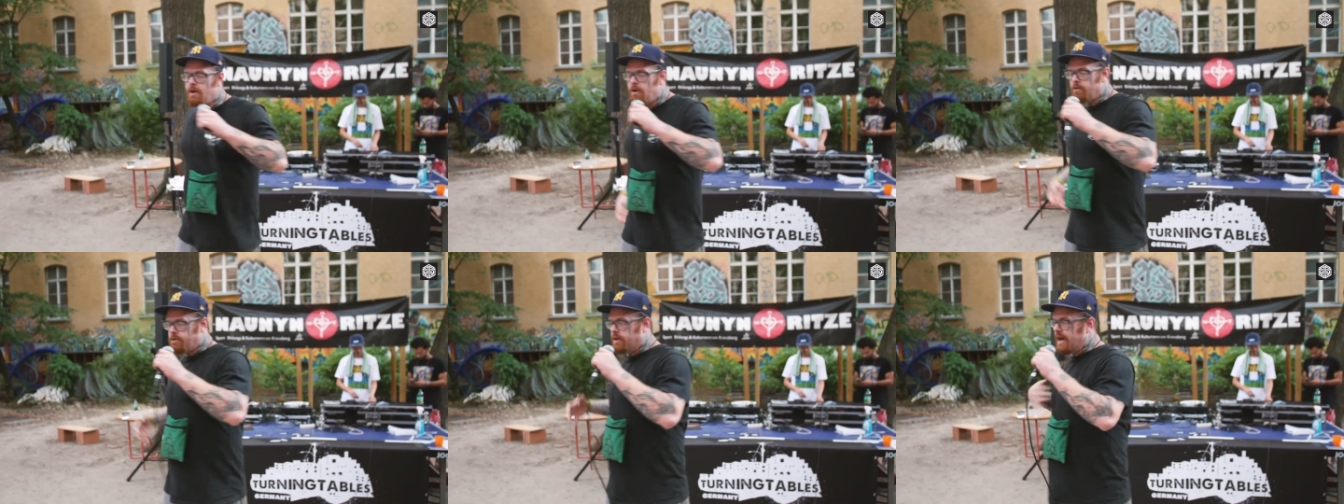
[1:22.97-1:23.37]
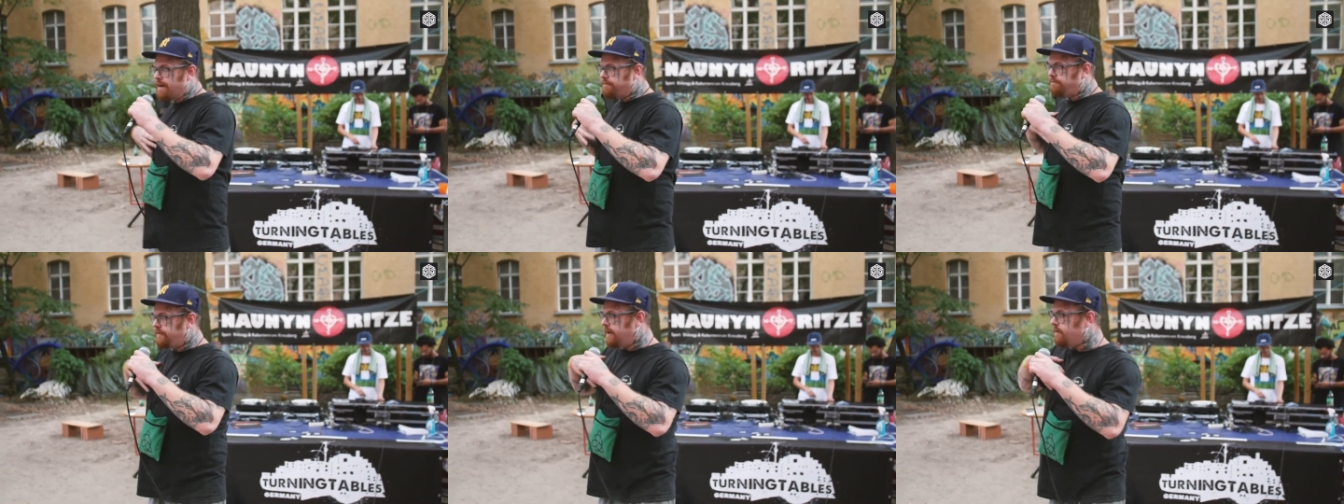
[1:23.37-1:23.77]
You gotta
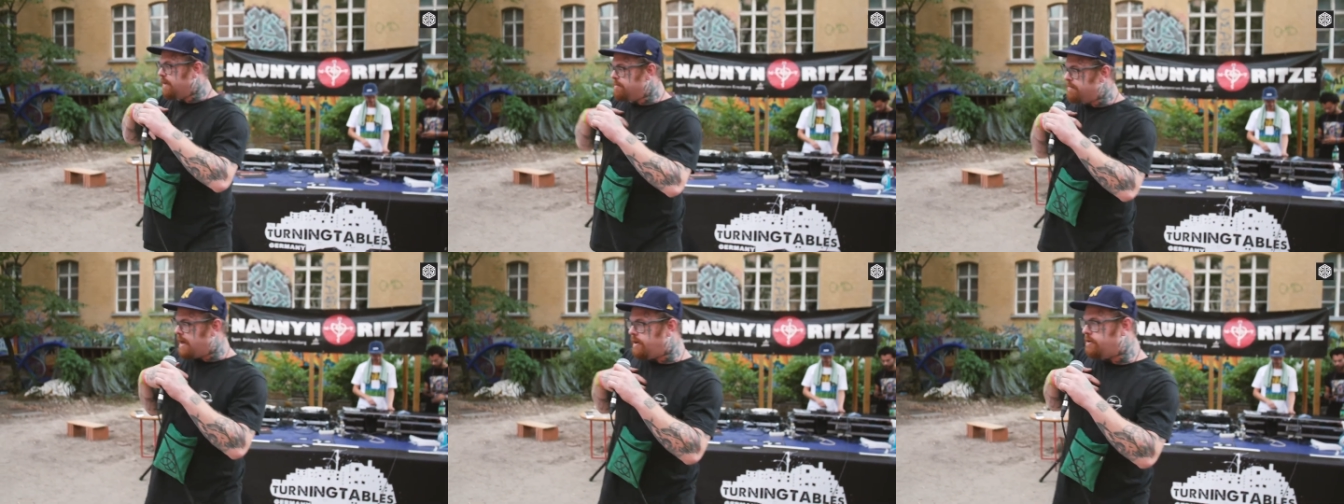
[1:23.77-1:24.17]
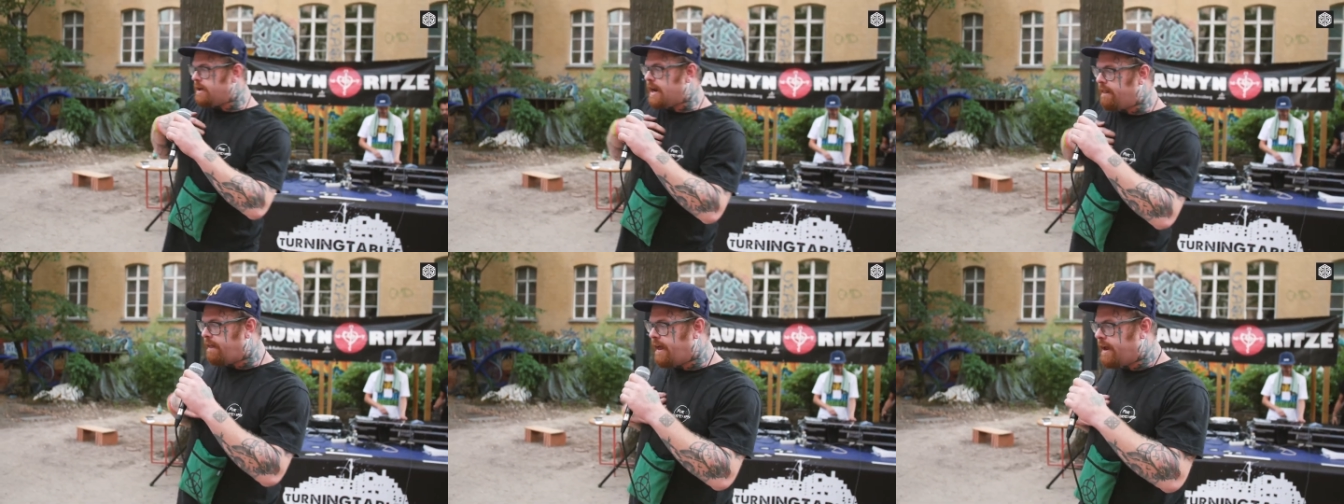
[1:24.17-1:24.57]
feel it, man. You
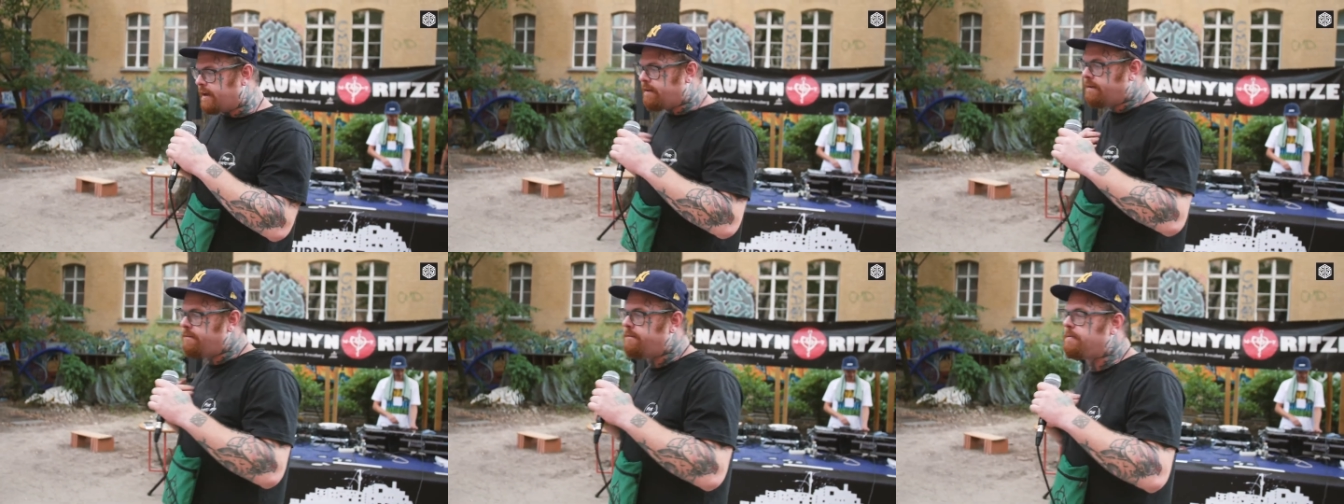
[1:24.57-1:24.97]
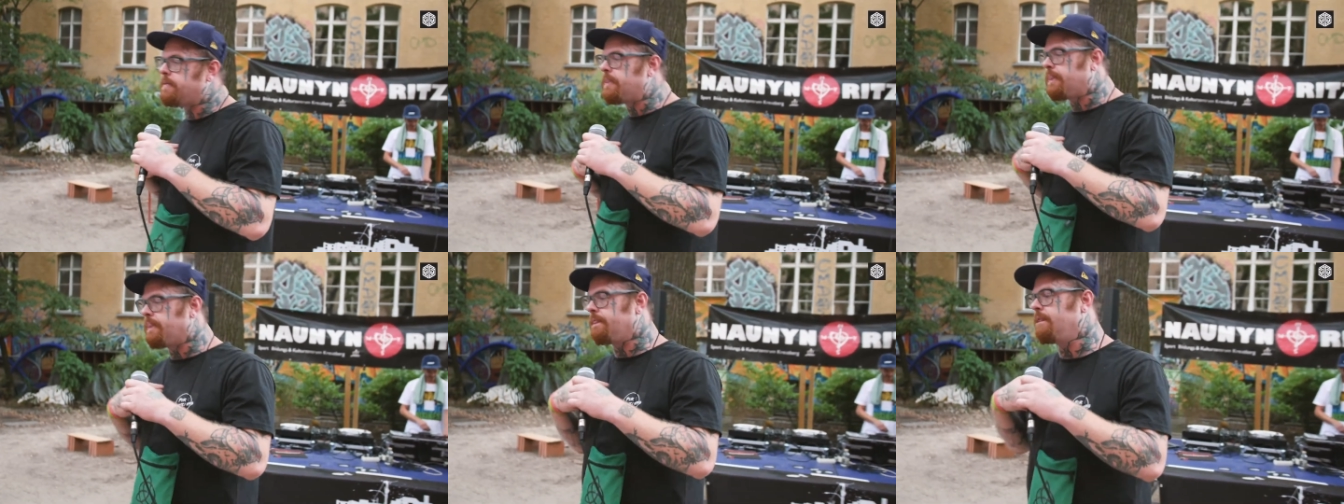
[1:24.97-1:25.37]
gotta like,
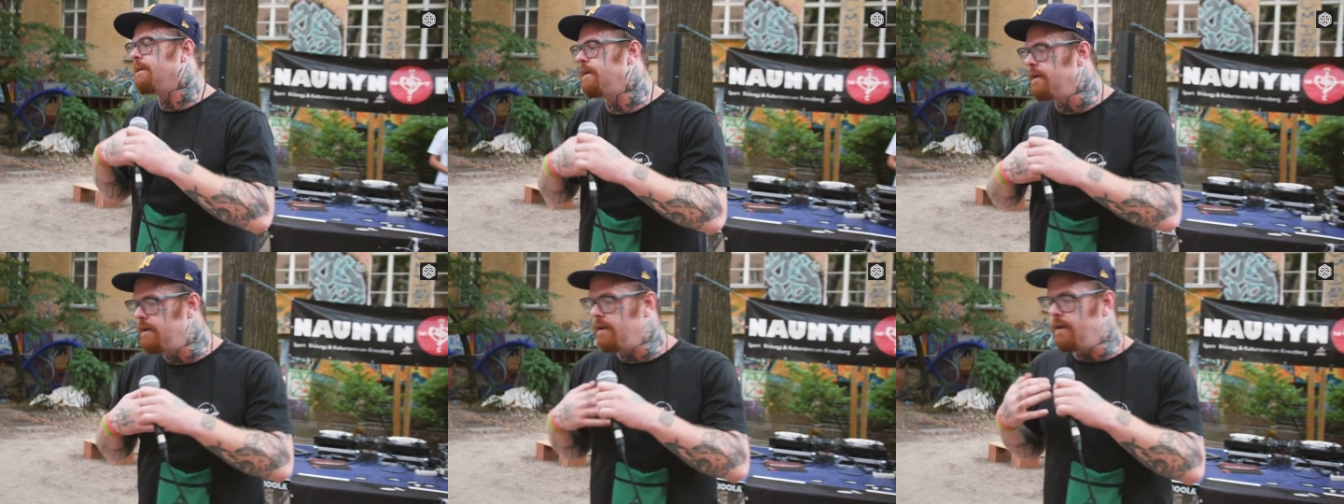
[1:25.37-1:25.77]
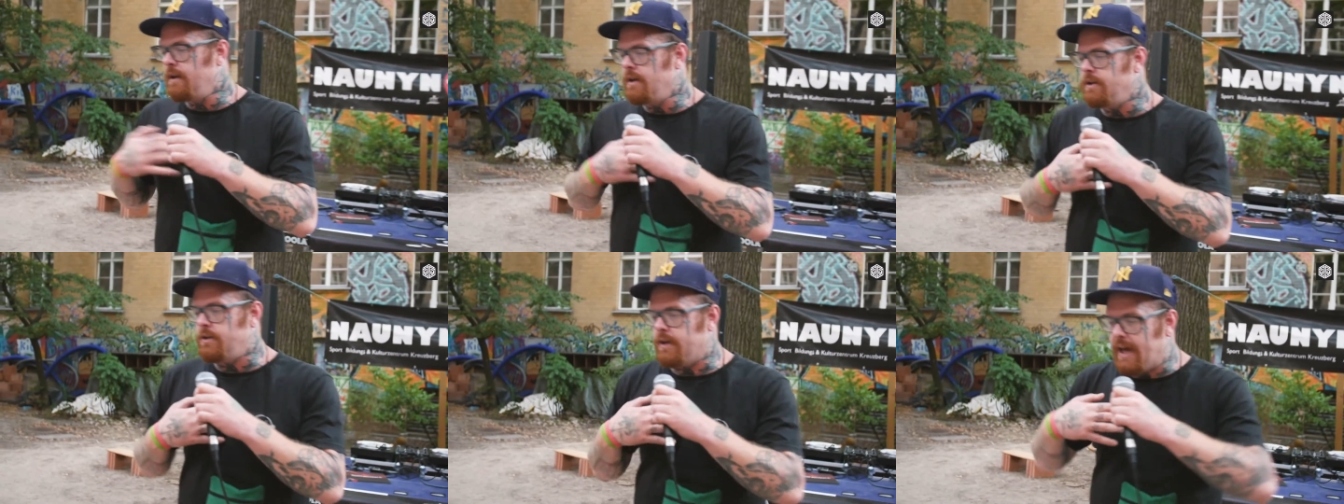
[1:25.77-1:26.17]

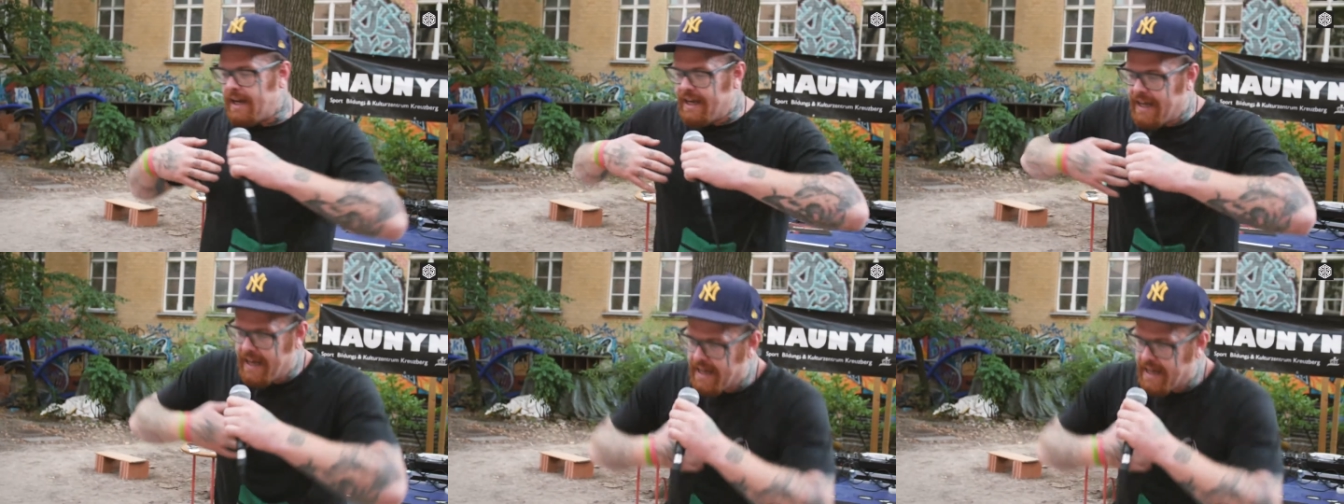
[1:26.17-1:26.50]
you gotta get